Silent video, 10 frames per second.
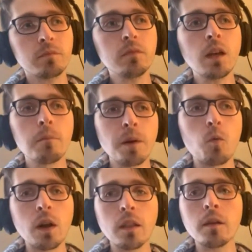
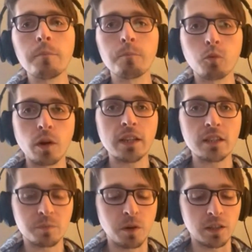But one of the bright
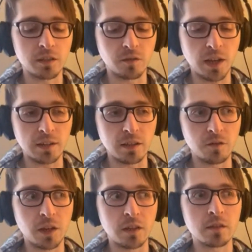spots of that
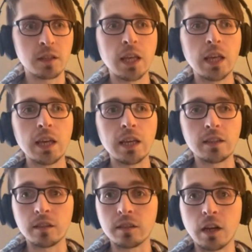defense
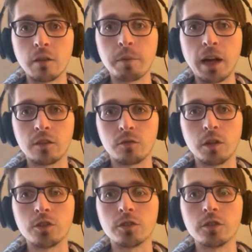is its young pass
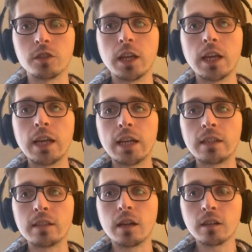rushers.
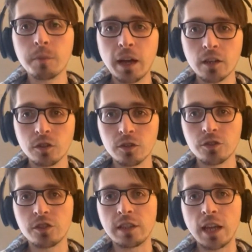Its young pass
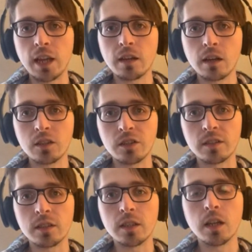rushers in Aidan,
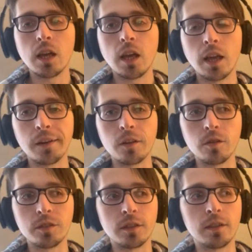Hutchinson, and
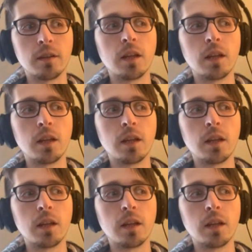Houston.